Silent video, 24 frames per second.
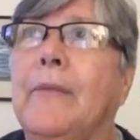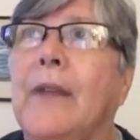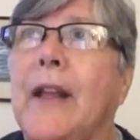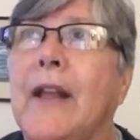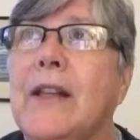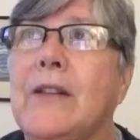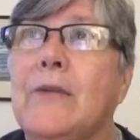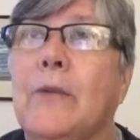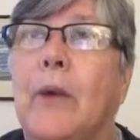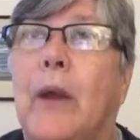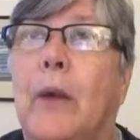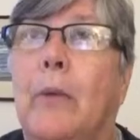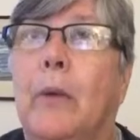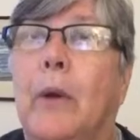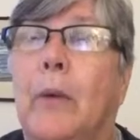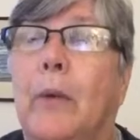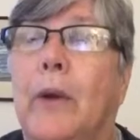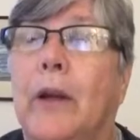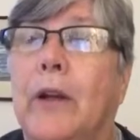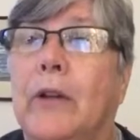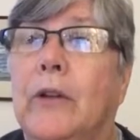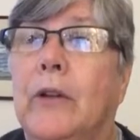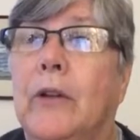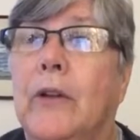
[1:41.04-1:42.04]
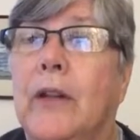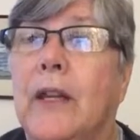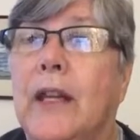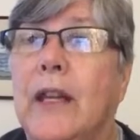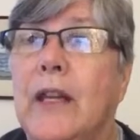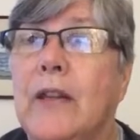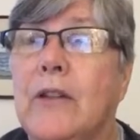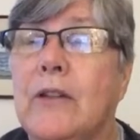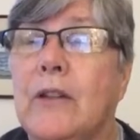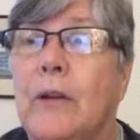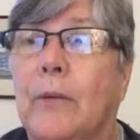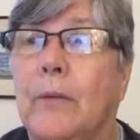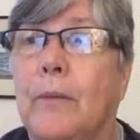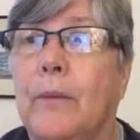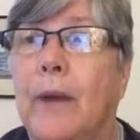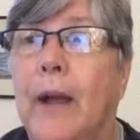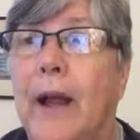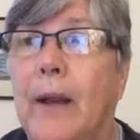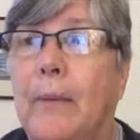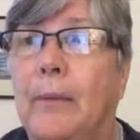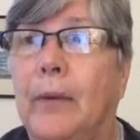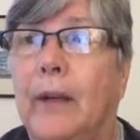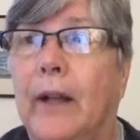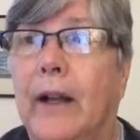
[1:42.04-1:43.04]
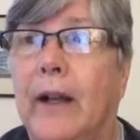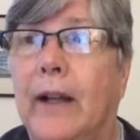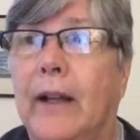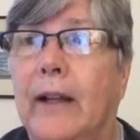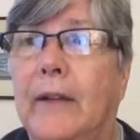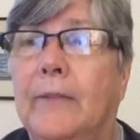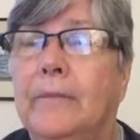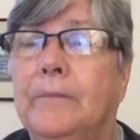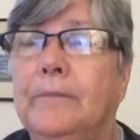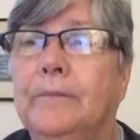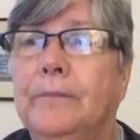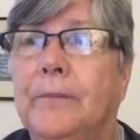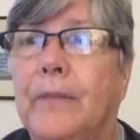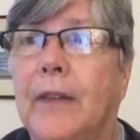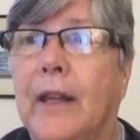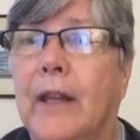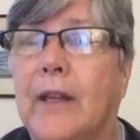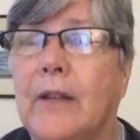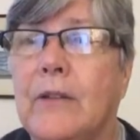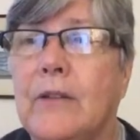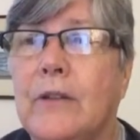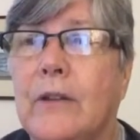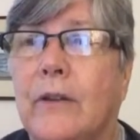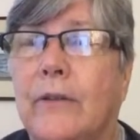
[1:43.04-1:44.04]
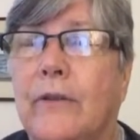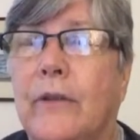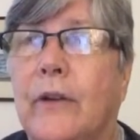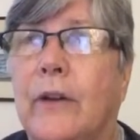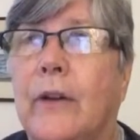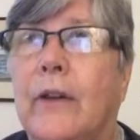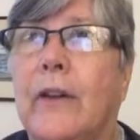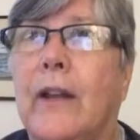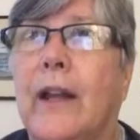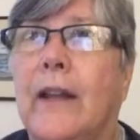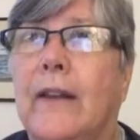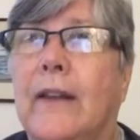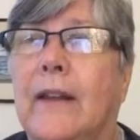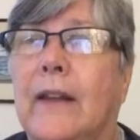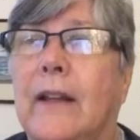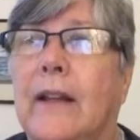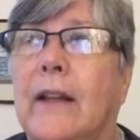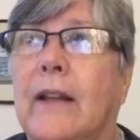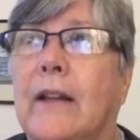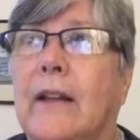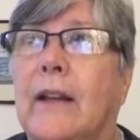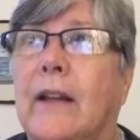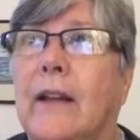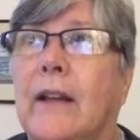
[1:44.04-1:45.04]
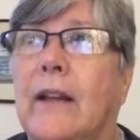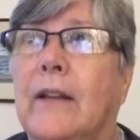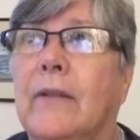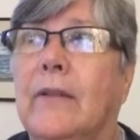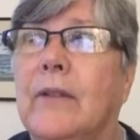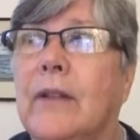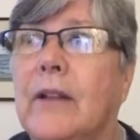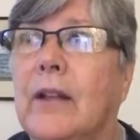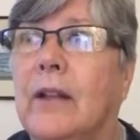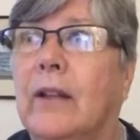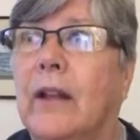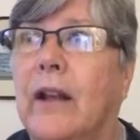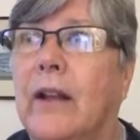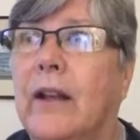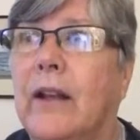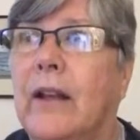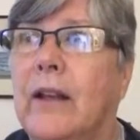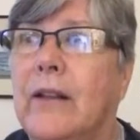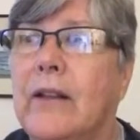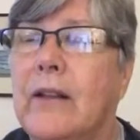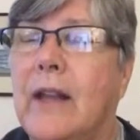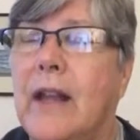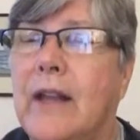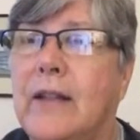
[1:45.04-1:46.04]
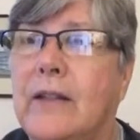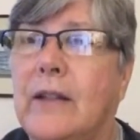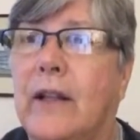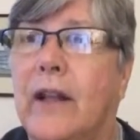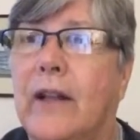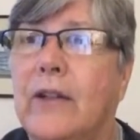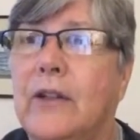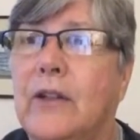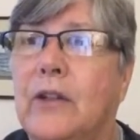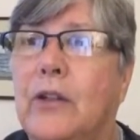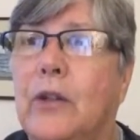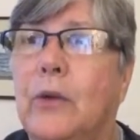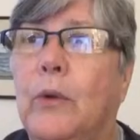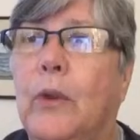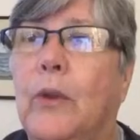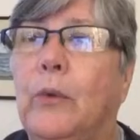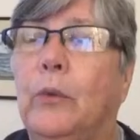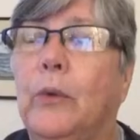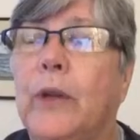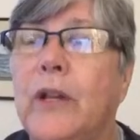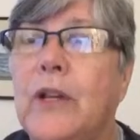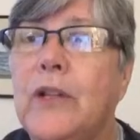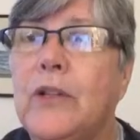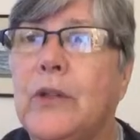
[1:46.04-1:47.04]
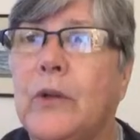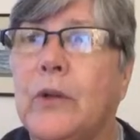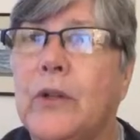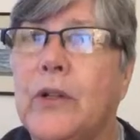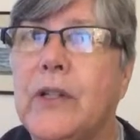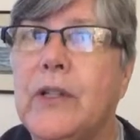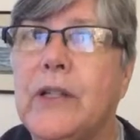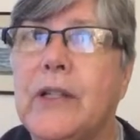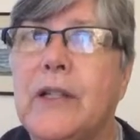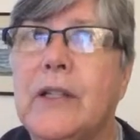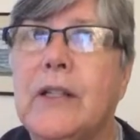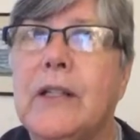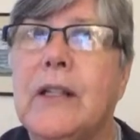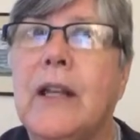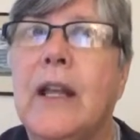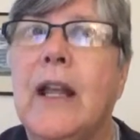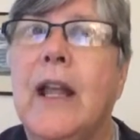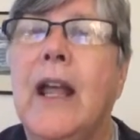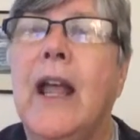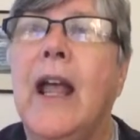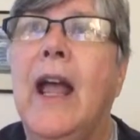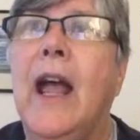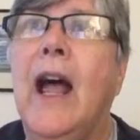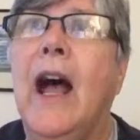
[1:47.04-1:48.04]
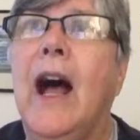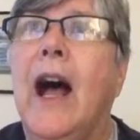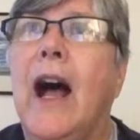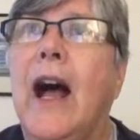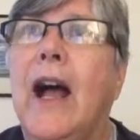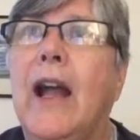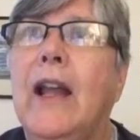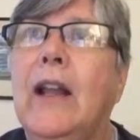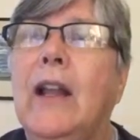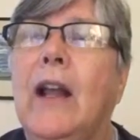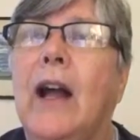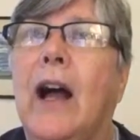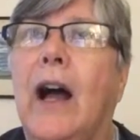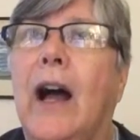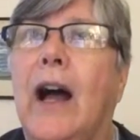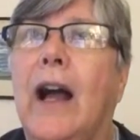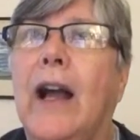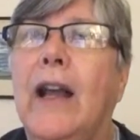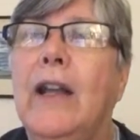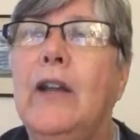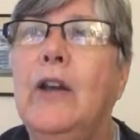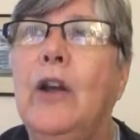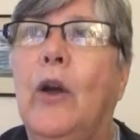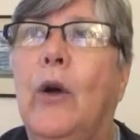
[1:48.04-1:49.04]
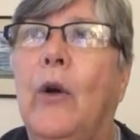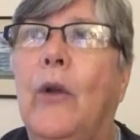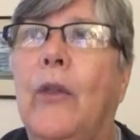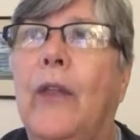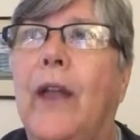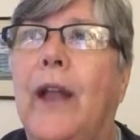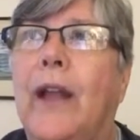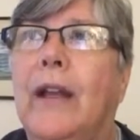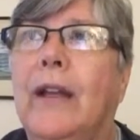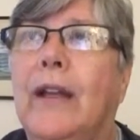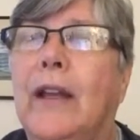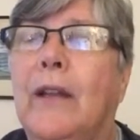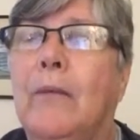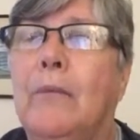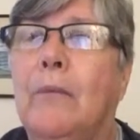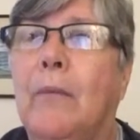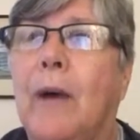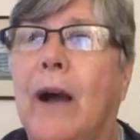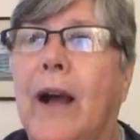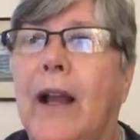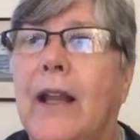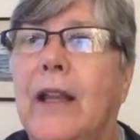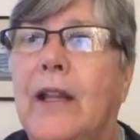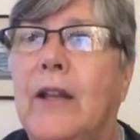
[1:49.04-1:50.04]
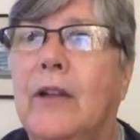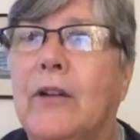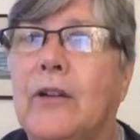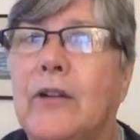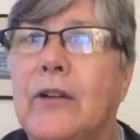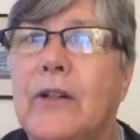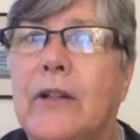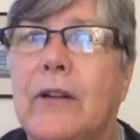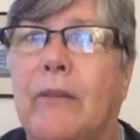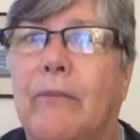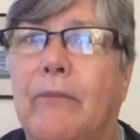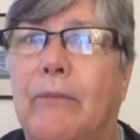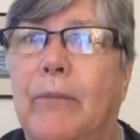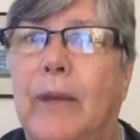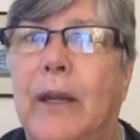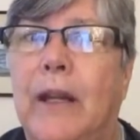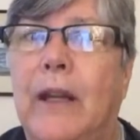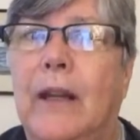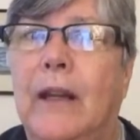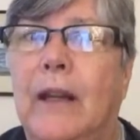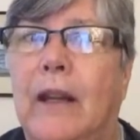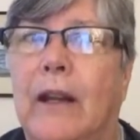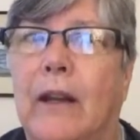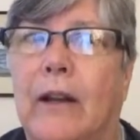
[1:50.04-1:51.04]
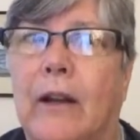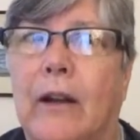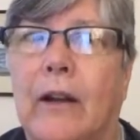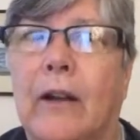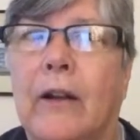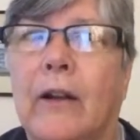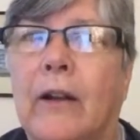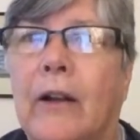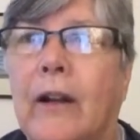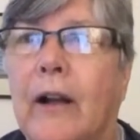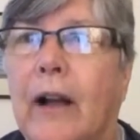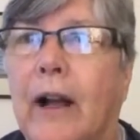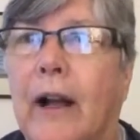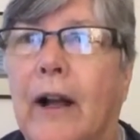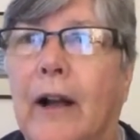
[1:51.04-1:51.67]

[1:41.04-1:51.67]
That's why we want to do the Keystone Pipeline and so forth, I think. It has a lot to do with resources. I know that in my years of being here,